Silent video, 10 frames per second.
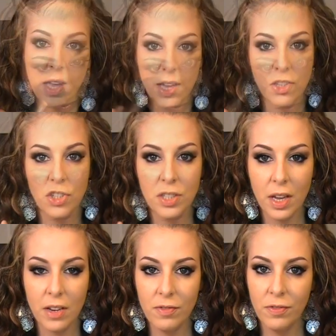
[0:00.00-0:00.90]
And she's
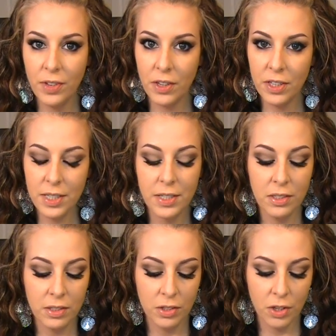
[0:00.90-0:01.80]
got very
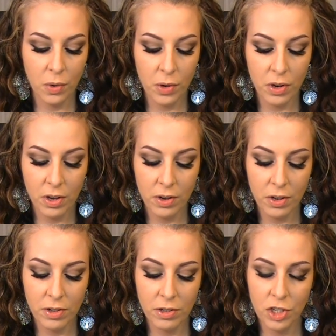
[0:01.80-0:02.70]
little going
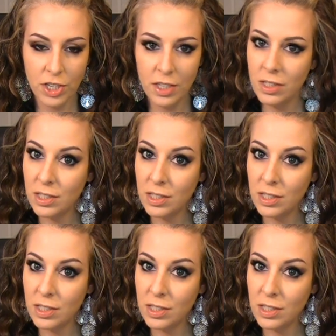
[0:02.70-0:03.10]
on her cheeks.